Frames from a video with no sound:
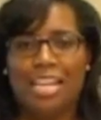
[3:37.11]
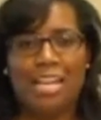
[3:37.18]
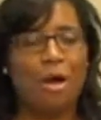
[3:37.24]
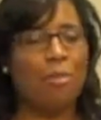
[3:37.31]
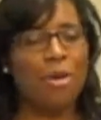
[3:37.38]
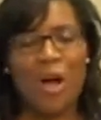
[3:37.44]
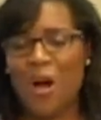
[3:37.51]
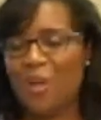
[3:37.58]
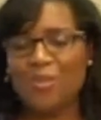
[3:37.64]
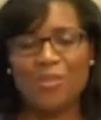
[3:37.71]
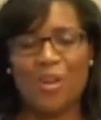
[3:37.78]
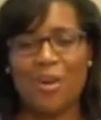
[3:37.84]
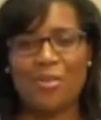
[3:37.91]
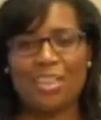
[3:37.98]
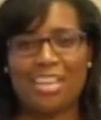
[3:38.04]
Now we all
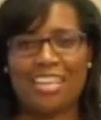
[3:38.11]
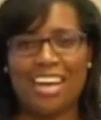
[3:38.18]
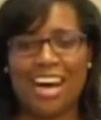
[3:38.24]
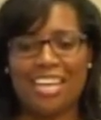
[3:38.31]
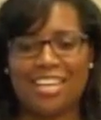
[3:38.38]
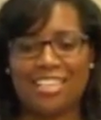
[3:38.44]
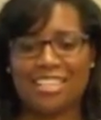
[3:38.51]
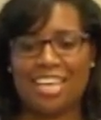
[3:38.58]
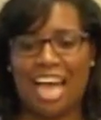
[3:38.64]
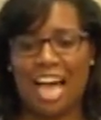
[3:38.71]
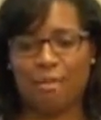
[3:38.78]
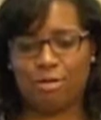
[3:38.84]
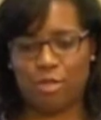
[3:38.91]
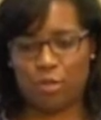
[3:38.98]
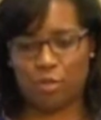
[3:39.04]
know that God doesn't
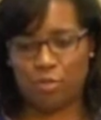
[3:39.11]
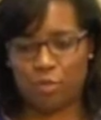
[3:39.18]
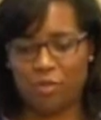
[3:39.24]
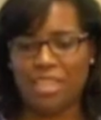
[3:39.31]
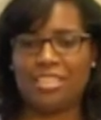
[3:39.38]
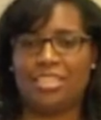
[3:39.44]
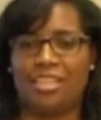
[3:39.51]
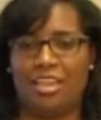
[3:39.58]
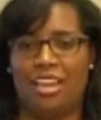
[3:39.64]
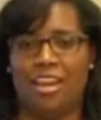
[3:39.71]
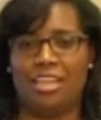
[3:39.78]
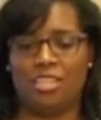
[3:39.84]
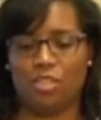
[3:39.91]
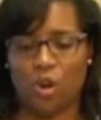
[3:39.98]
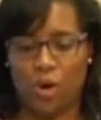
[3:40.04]
have to visit
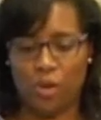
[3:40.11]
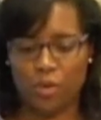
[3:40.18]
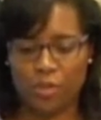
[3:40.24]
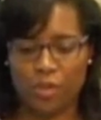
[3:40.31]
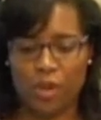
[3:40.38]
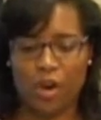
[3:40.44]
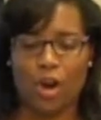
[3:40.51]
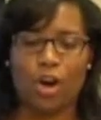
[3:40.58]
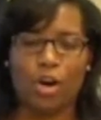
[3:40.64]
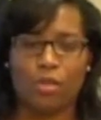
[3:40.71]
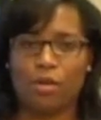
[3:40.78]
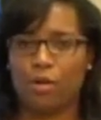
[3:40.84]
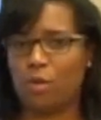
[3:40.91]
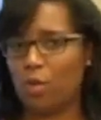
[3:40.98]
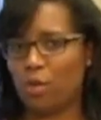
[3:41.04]
us on the
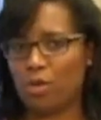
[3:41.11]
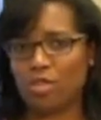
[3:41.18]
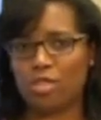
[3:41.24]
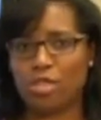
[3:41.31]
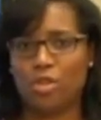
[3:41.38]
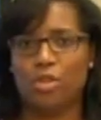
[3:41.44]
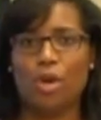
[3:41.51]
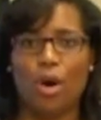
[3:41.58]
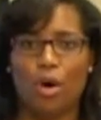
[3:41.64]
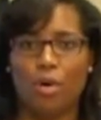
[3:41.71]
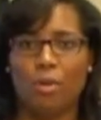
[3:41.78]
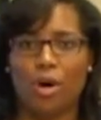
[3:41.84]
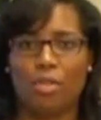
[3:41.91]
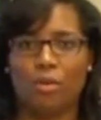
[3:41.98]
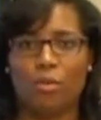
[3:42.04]
earth in order to know
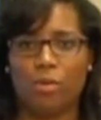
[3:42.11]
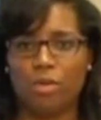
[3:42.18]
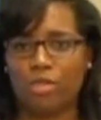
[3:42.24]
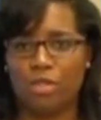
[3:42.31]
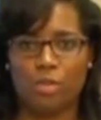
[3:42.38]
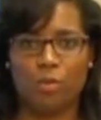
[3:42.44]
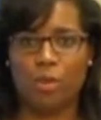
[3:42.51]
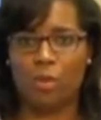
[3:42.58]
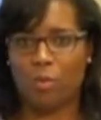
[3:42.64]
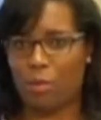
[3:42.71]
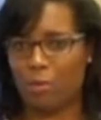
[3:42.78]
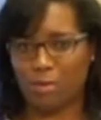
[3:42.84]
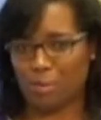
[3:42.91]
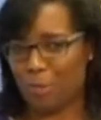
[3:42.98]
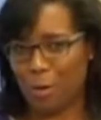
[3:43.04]
whether we're doing
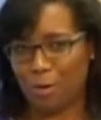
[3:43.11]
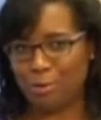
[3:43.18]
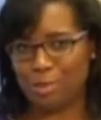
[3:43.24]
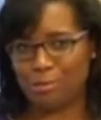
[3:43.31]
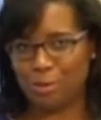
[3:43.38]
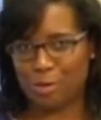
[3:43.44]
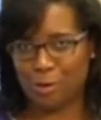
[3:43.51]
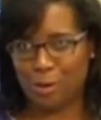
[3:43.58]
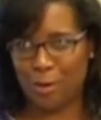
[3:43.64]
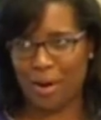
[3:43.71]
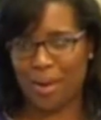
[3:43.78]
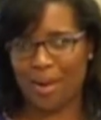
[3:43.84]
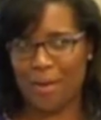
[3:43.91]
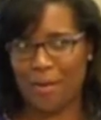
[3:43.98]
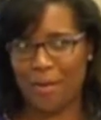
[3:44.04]
what we're supposed to be
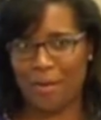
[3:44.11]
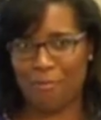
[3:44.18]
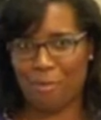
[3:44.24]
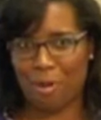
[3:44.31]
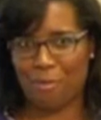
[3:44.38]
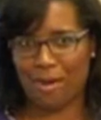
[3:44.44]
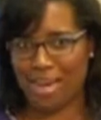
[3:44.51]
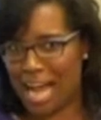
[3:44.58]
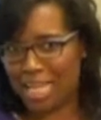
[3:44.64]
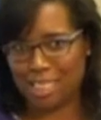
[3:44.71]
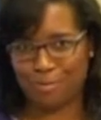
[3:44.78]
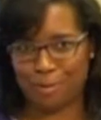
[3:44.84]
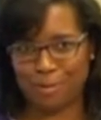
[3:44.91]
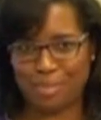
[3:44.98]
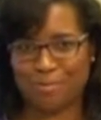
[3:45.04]
doing or what we're not
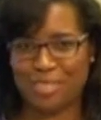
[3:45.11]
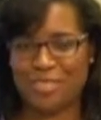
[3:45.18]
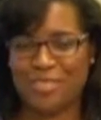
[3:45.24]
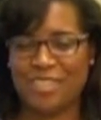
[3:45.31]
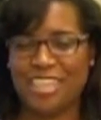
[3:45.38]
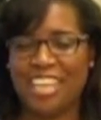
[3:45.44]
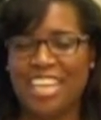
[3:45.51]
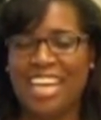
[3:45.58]
supposed to be doing.